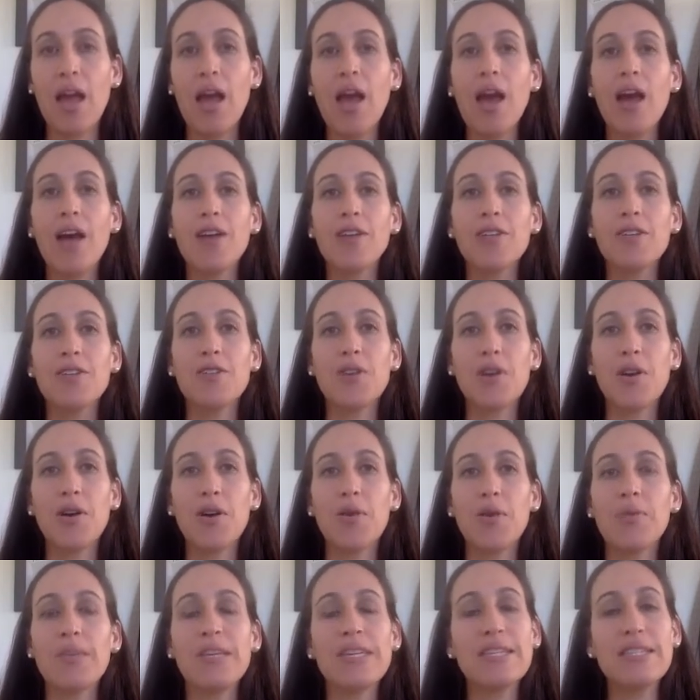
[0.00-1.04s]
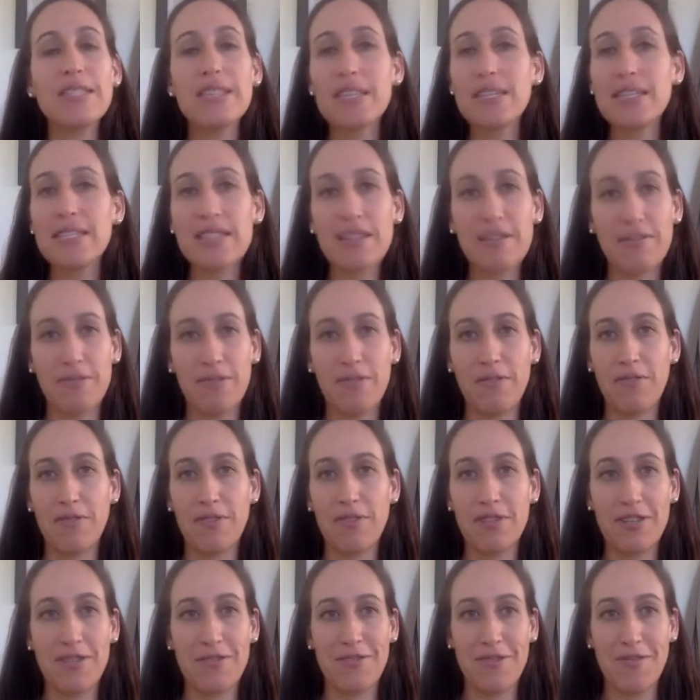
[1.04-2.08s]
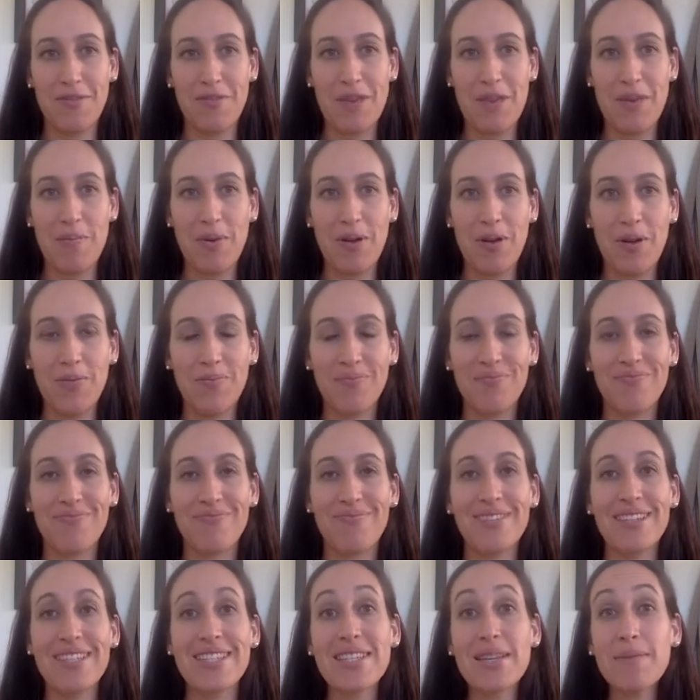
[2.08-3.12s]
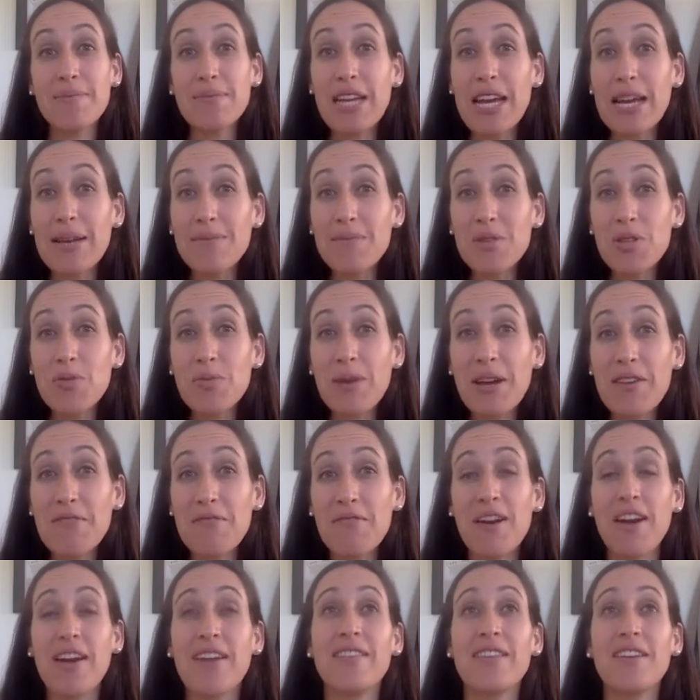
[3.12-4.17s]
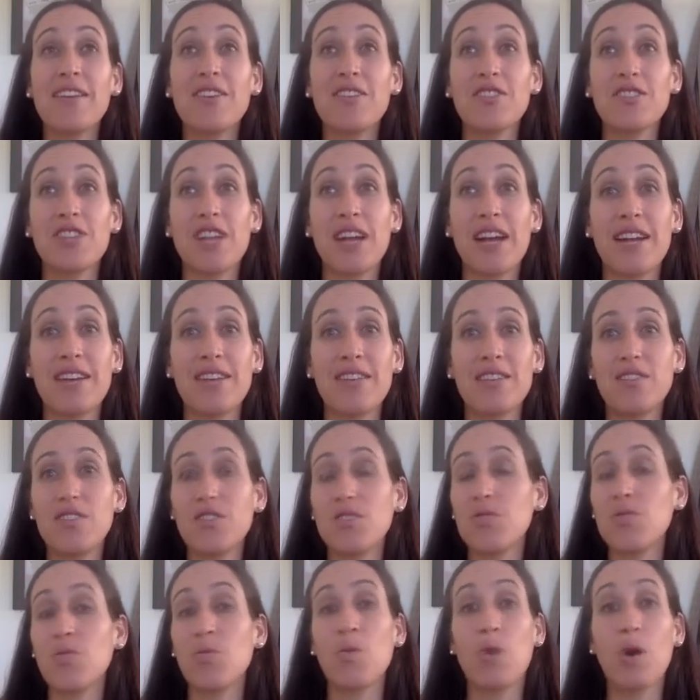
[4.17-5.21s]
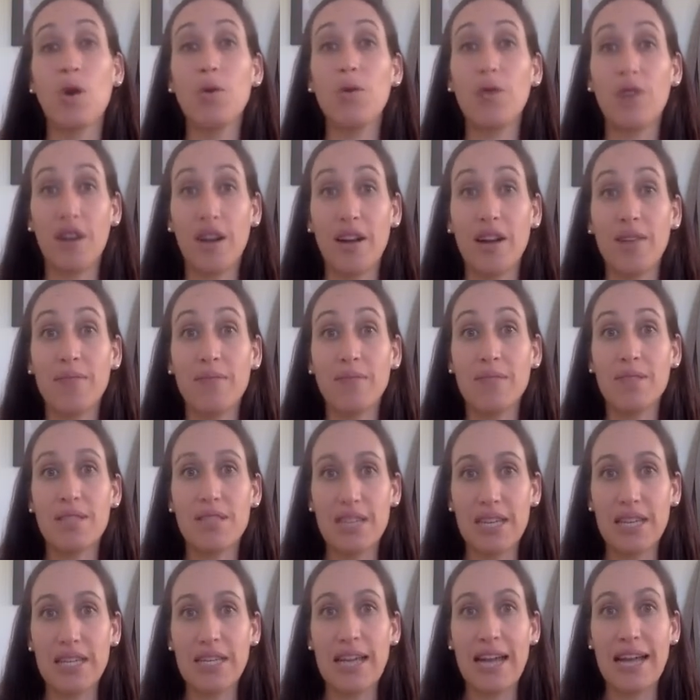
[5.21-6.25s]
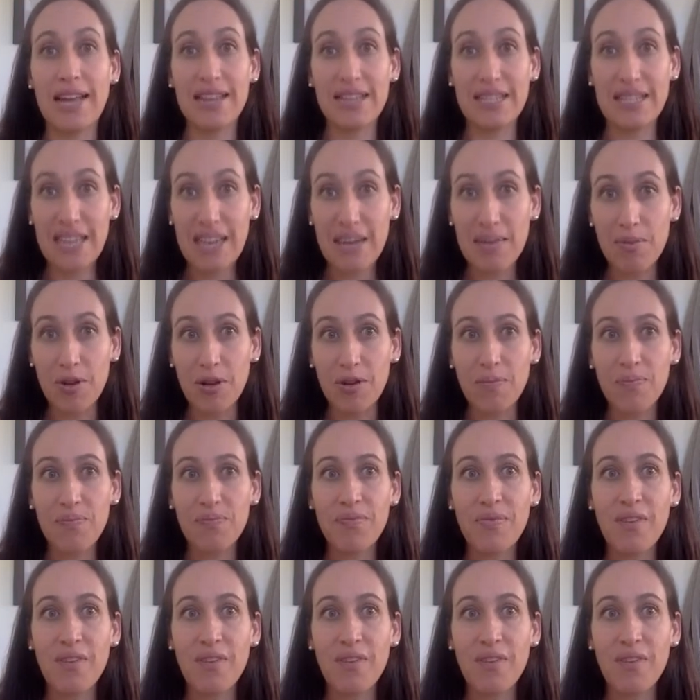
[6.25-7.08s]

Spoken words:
So this looks different for different people. Sometimes you might find that your child just won't come sit at the table.